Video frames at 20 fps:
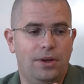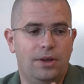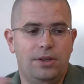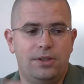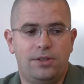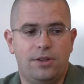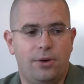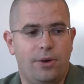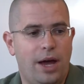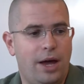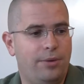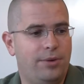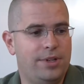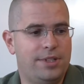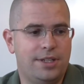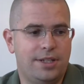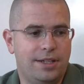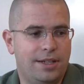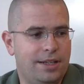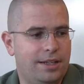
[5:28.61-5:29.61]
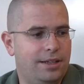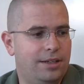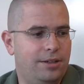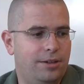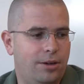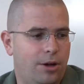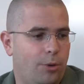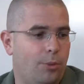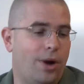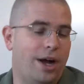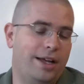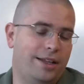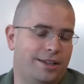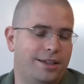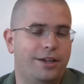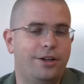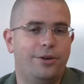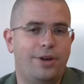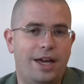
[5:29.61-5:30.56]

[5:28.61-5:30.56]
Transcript: So I recently, a while ago,